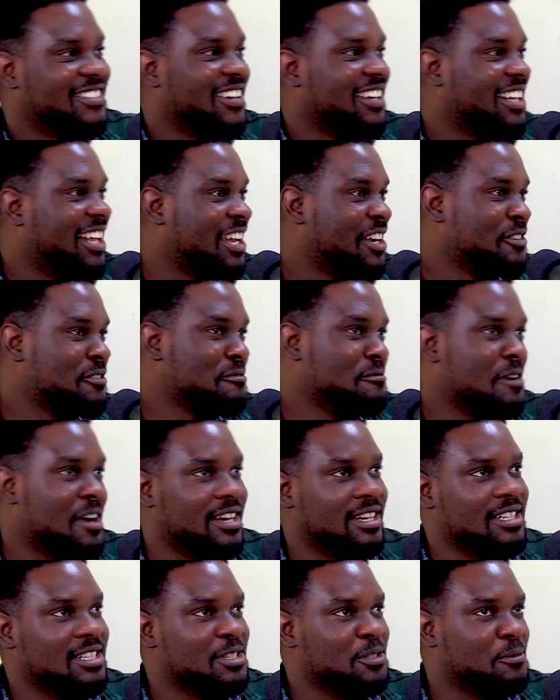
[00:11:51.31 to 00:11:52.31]
So I like
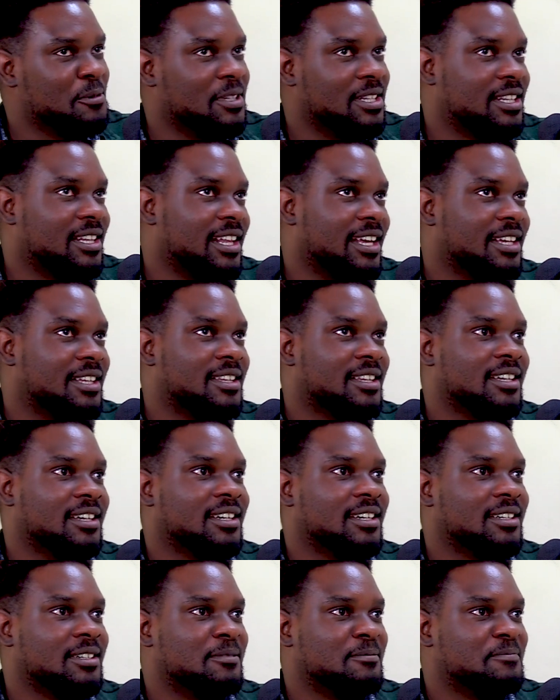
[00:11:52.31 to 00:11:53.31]
run-ins with like
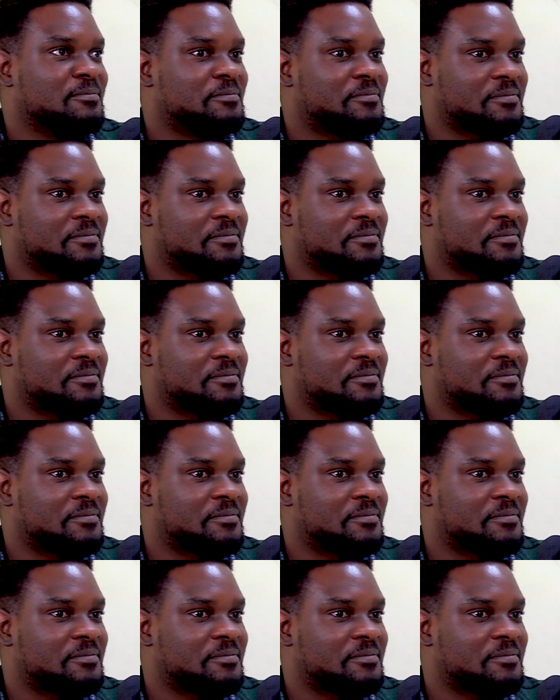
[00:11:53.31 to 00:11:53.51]
the